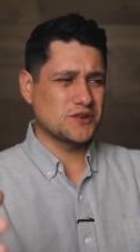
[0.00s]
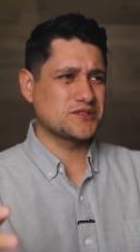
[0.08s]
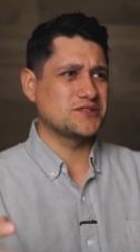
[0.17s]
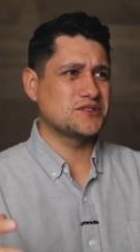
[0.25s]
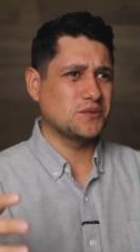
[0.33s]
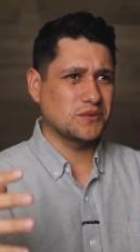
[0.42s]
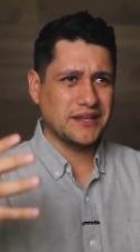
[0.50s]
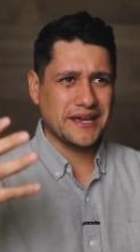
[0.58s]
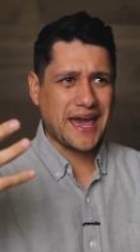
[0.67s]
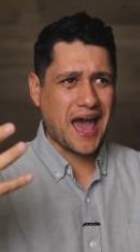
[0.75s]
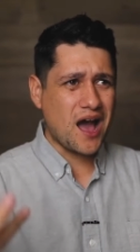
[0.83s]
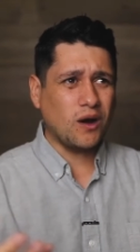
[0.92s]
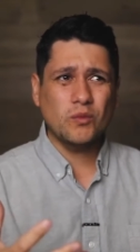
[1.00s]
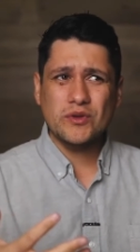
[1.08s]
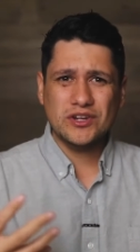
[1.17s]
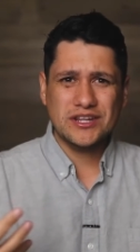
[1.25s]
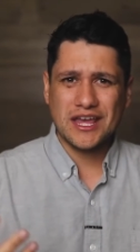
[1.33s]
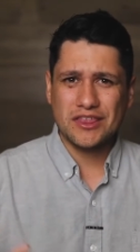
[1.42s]
worse. And so we're like, how are we
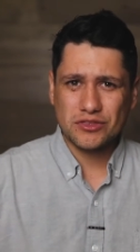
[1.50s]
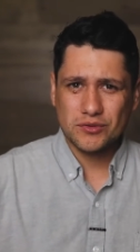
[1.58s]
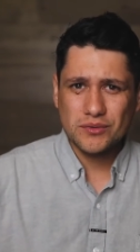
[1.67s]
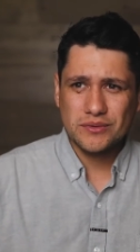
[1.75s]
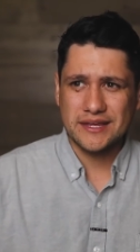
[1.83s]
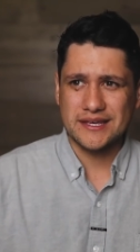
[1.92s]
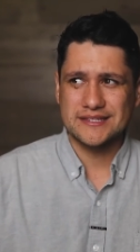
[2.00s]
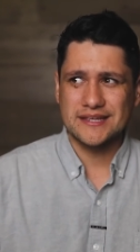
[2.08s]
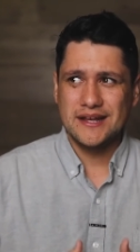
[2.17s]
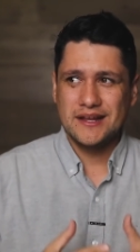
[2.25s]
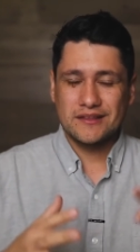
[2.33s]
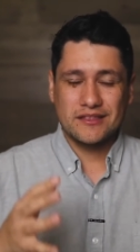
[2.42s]
going to get through this?